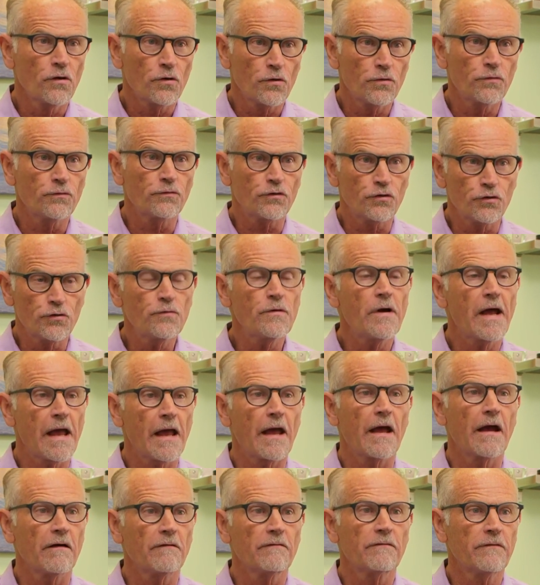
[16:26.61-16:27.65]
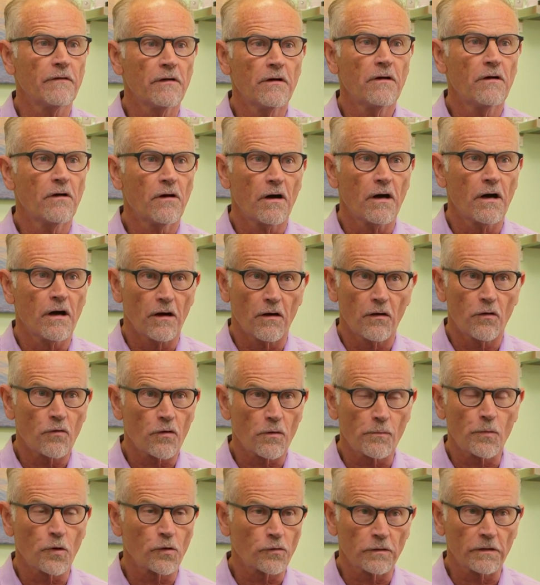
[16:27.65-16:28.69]
who do have a
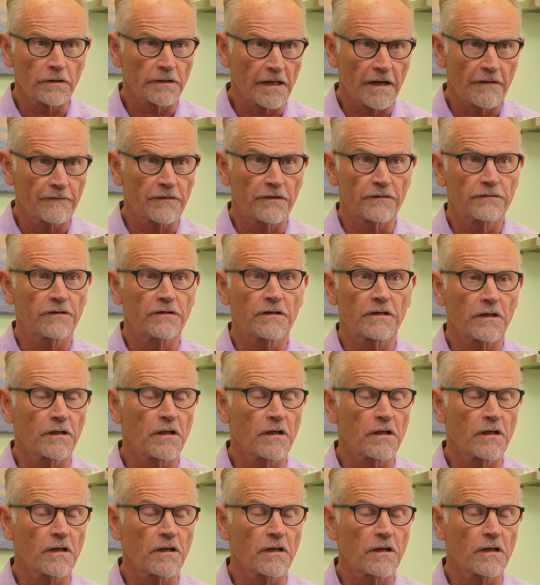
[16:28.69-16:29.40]
hormonal deficit.